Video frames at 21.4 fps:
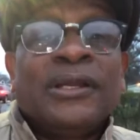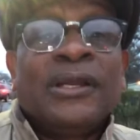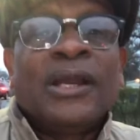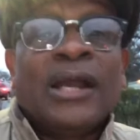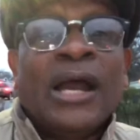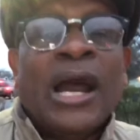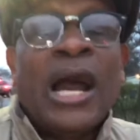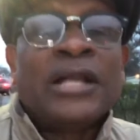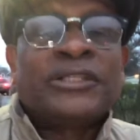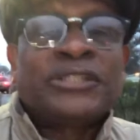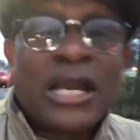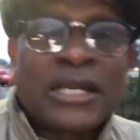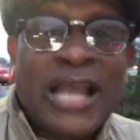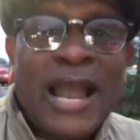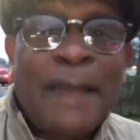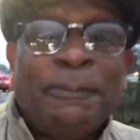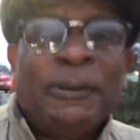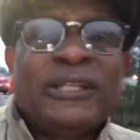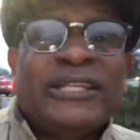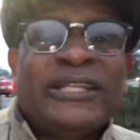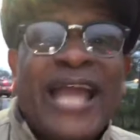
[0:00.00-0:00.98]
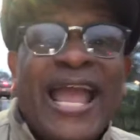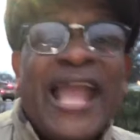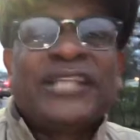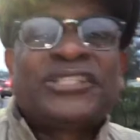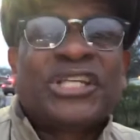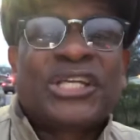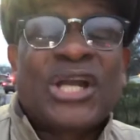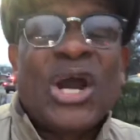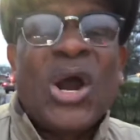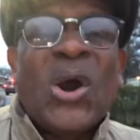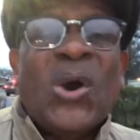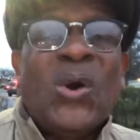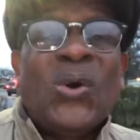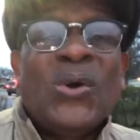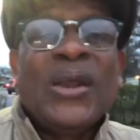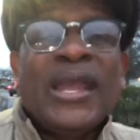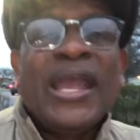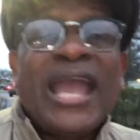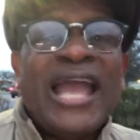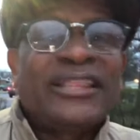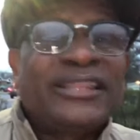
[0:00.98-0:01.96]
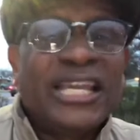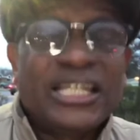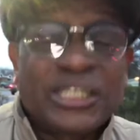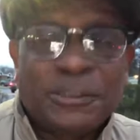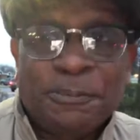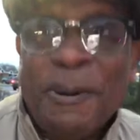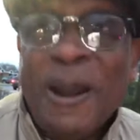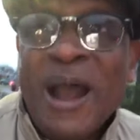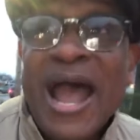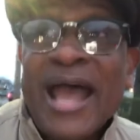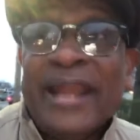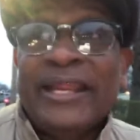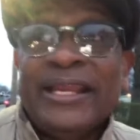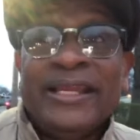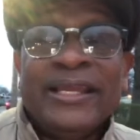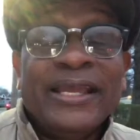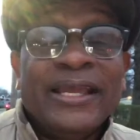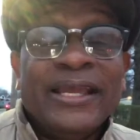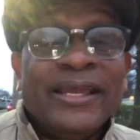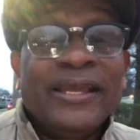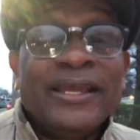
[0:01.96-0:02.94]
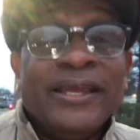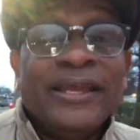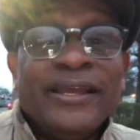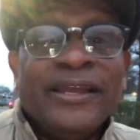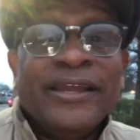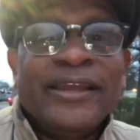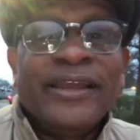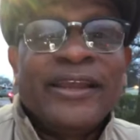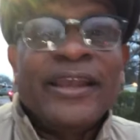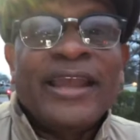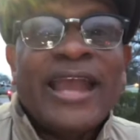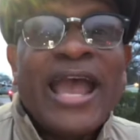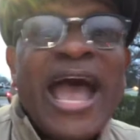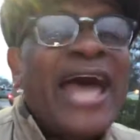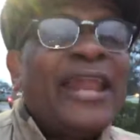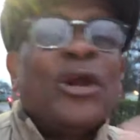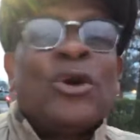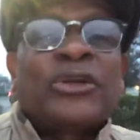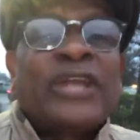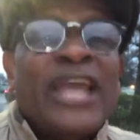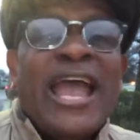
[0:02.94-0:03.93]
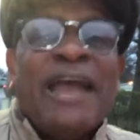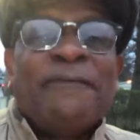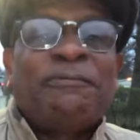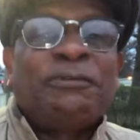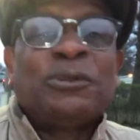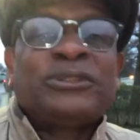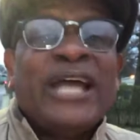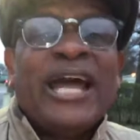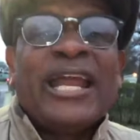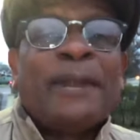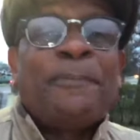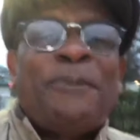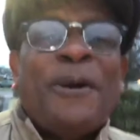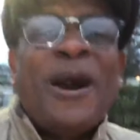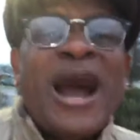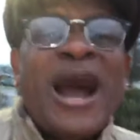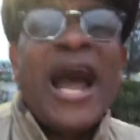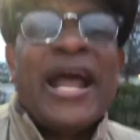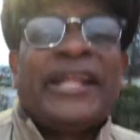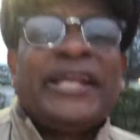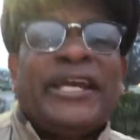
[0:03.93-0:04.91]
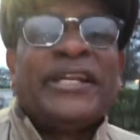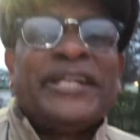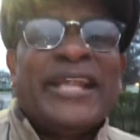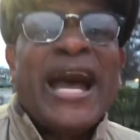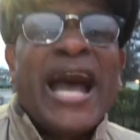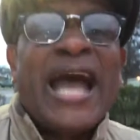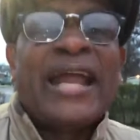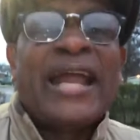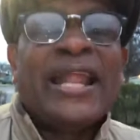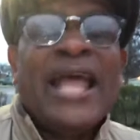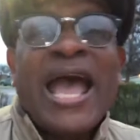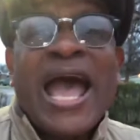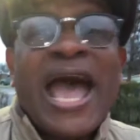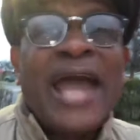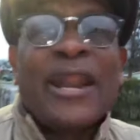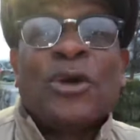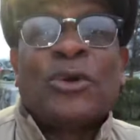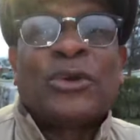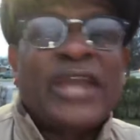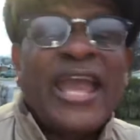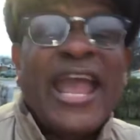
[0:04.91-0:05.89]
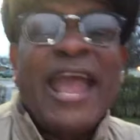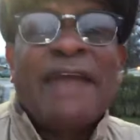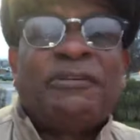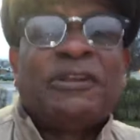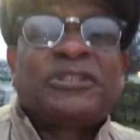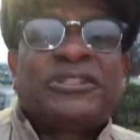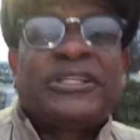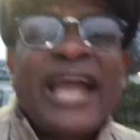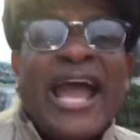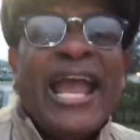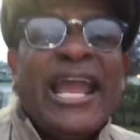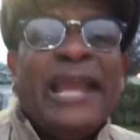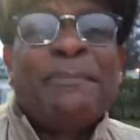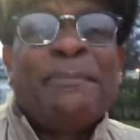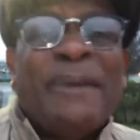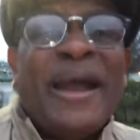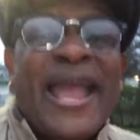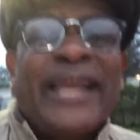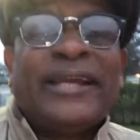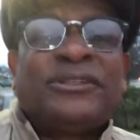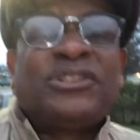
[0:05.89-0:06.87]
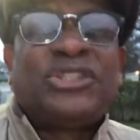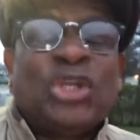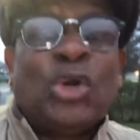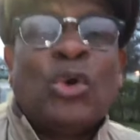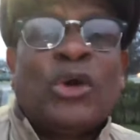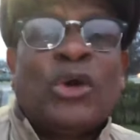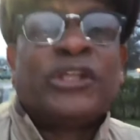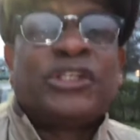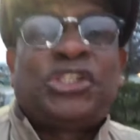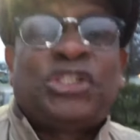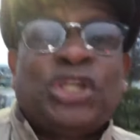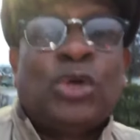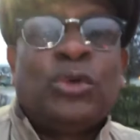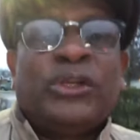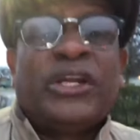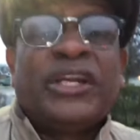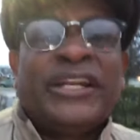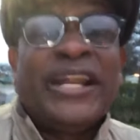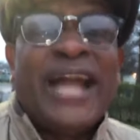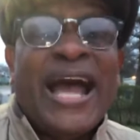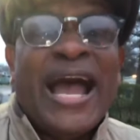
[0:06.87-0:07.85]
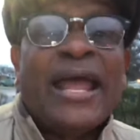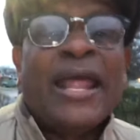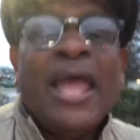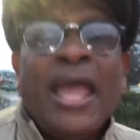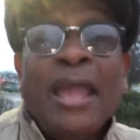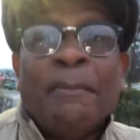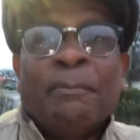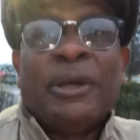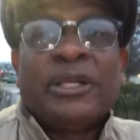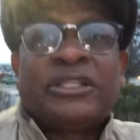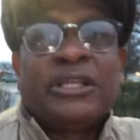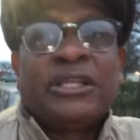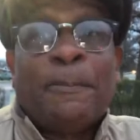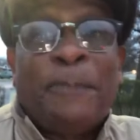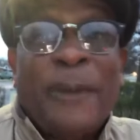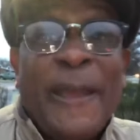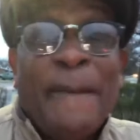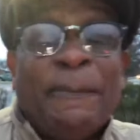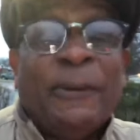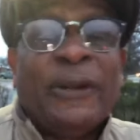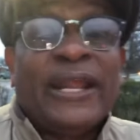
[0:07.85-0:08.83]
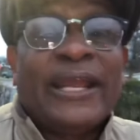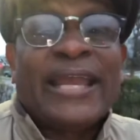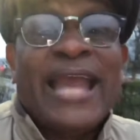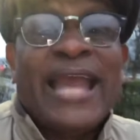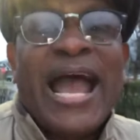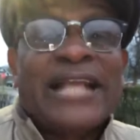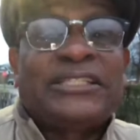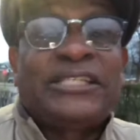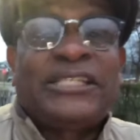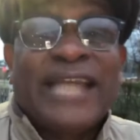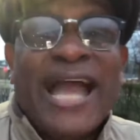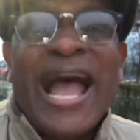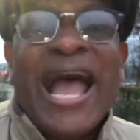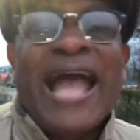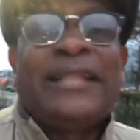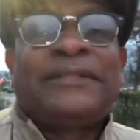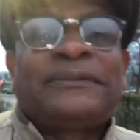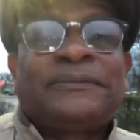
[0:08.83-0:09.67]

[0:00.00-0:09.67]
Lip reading: a couple of days ago at this party? I don't care if it was at a party or not. I don't care if it's gangbangers doing the shooting or not. But the people that got shot